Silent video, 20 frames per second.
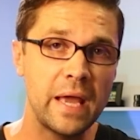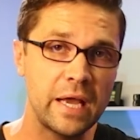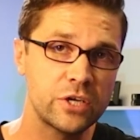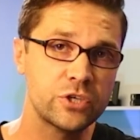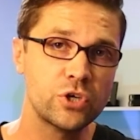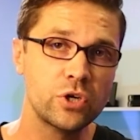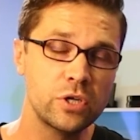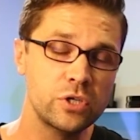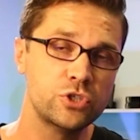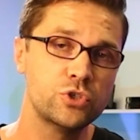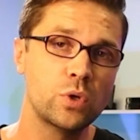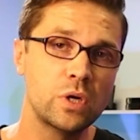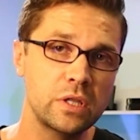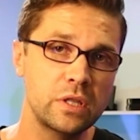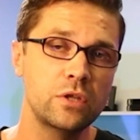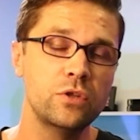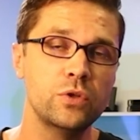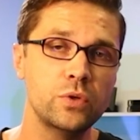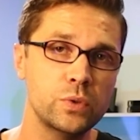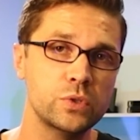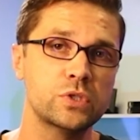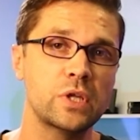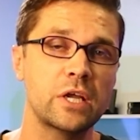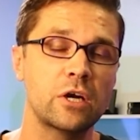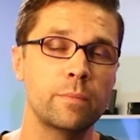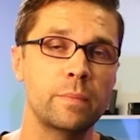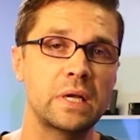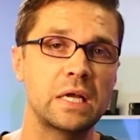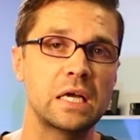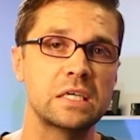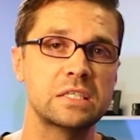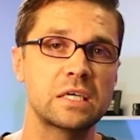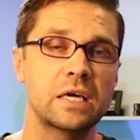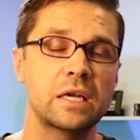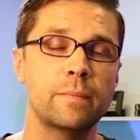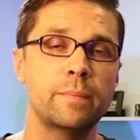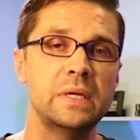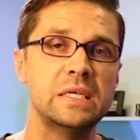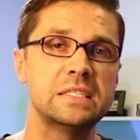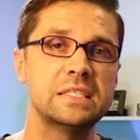sure to join the newsletter because I'm going
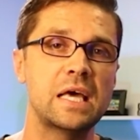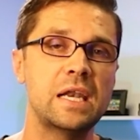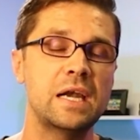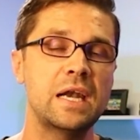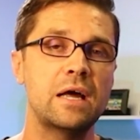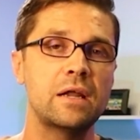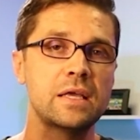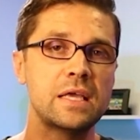to be sending out